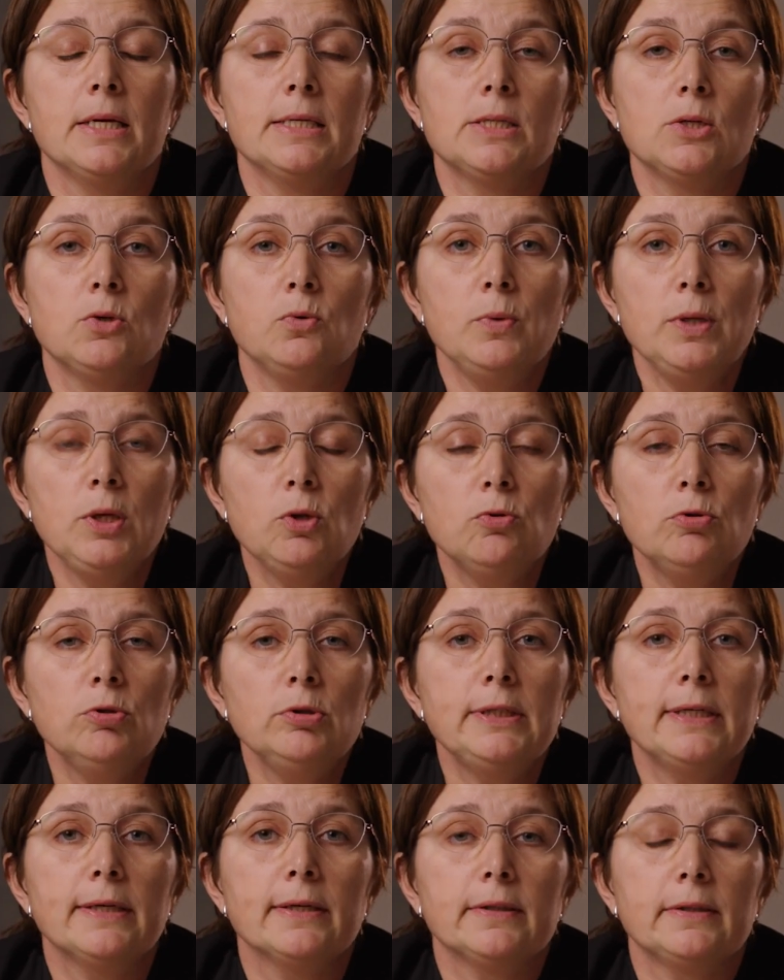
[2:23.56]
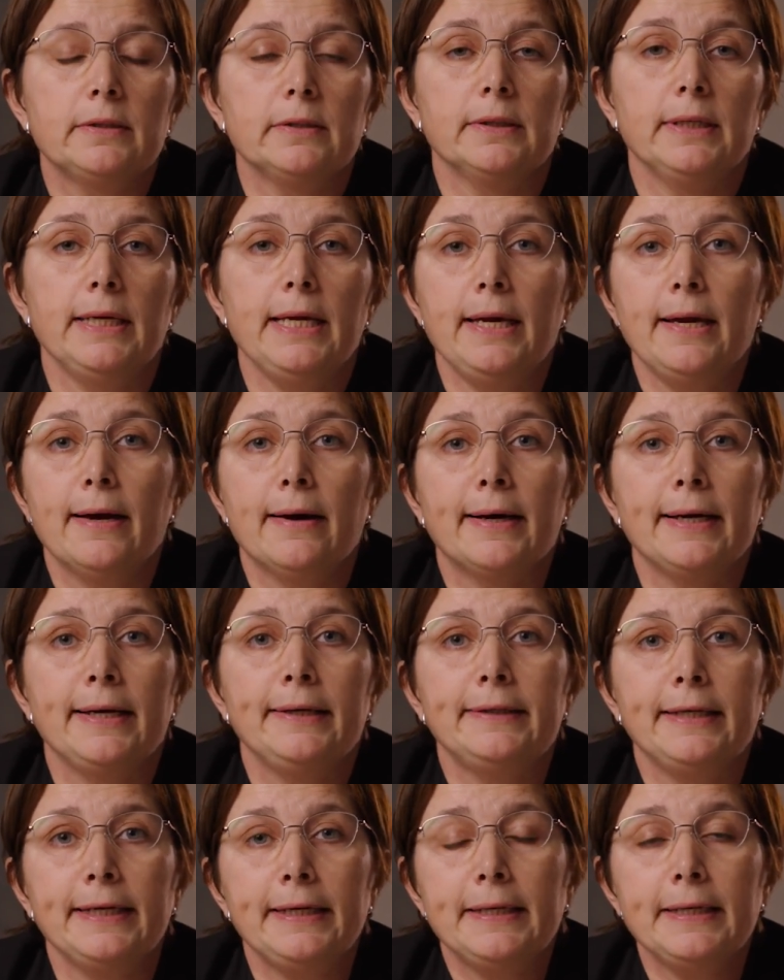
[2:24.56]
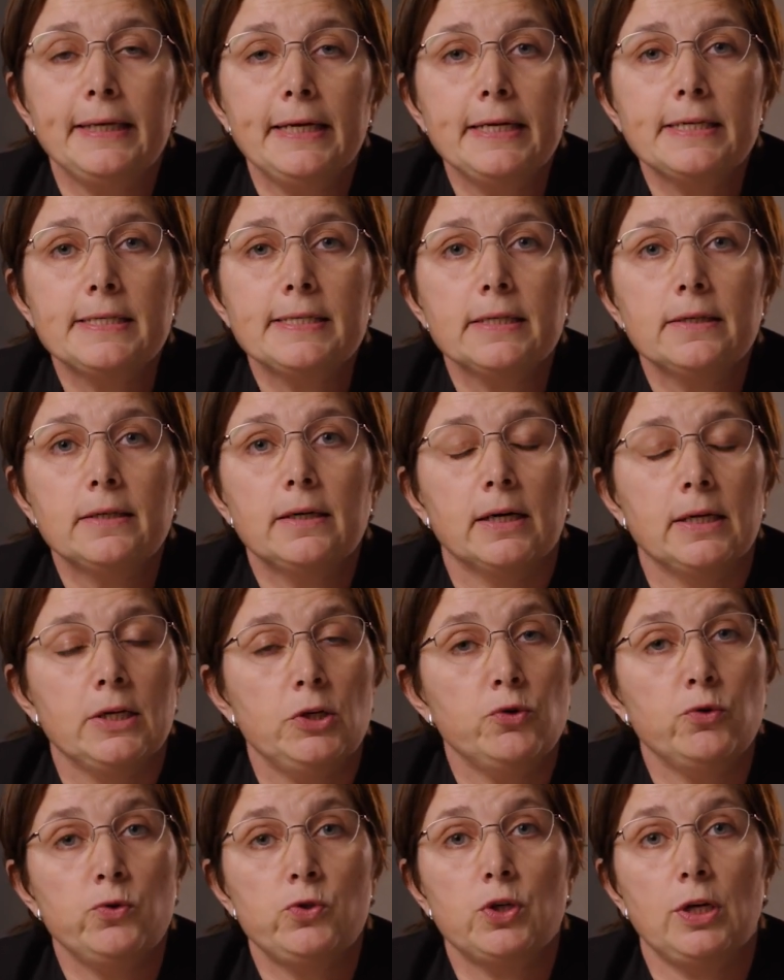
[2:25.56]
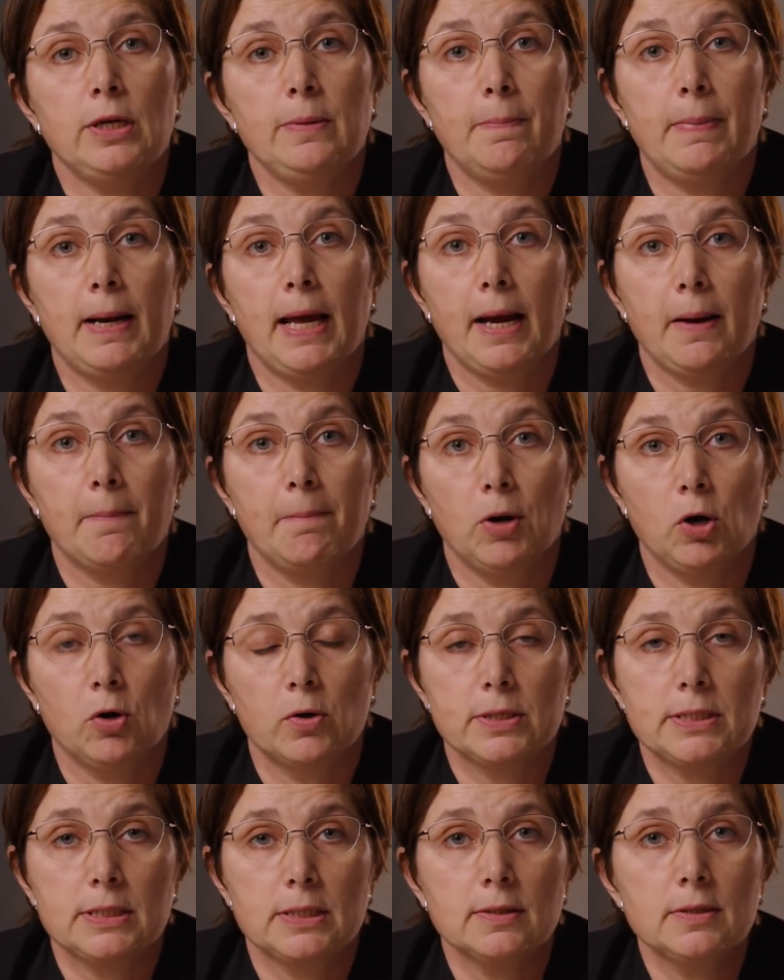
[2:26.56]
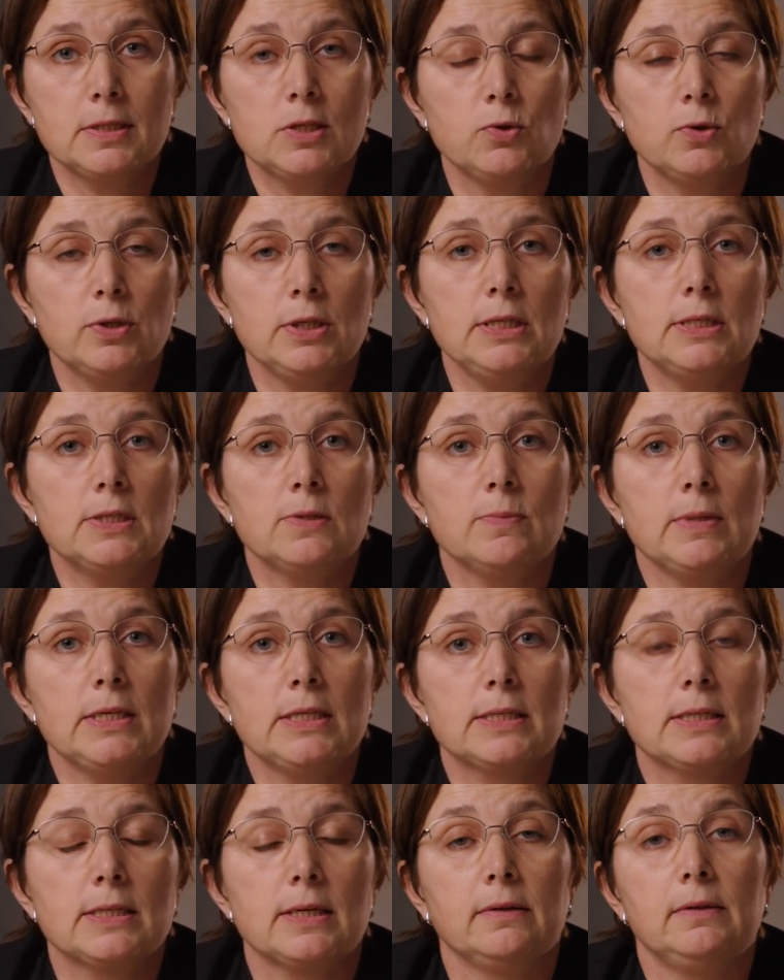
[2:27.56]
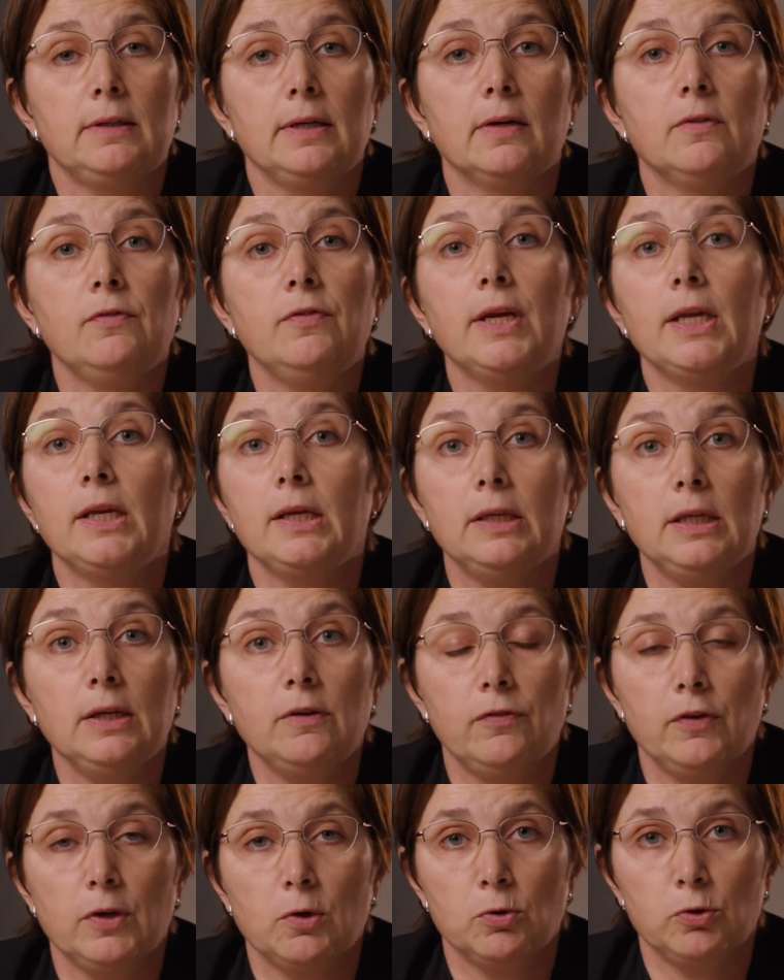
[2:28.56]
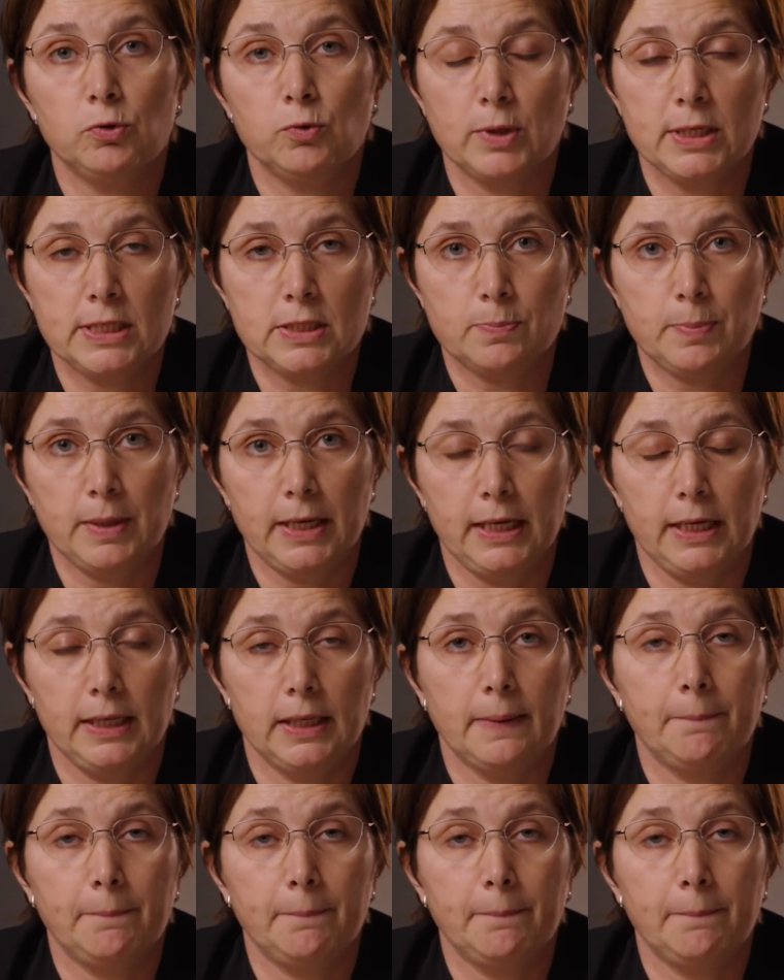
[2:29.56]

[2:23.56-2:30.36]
So we know that AI techniques are usually black box. So this means that they are very difficult to explain.